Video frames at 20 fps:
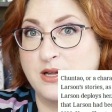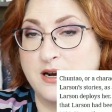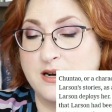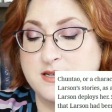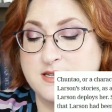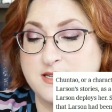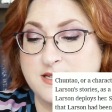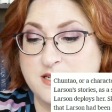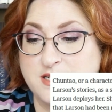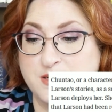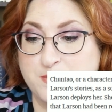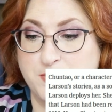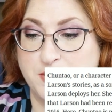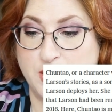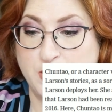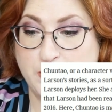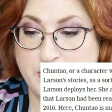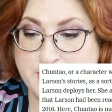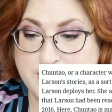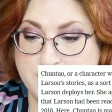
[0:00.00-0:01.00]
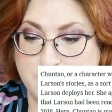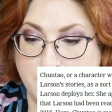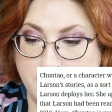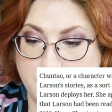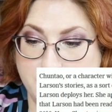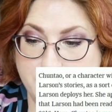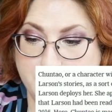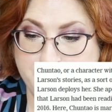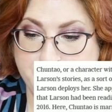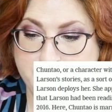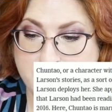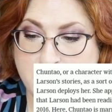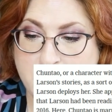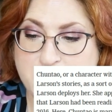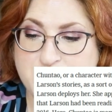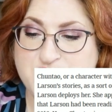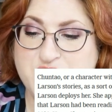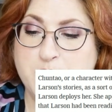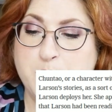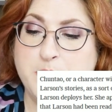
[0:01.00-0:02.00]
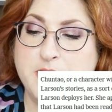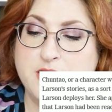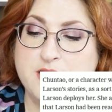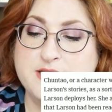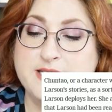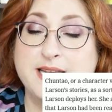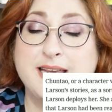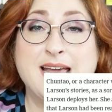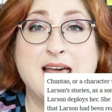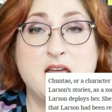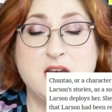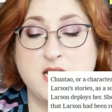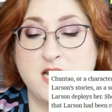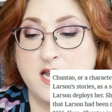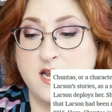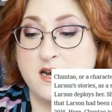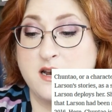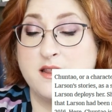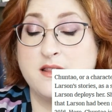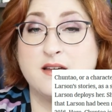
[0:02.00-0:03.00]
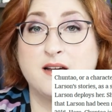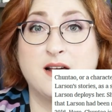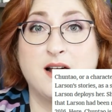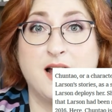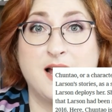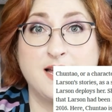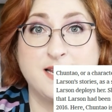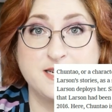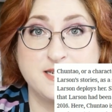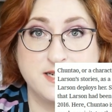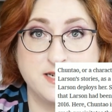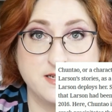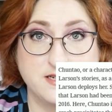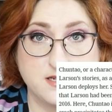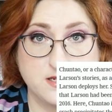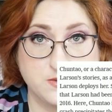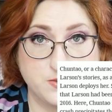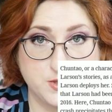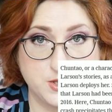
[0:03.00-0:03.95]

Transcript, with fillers: Larson deploys her. She appears again in The Kindest,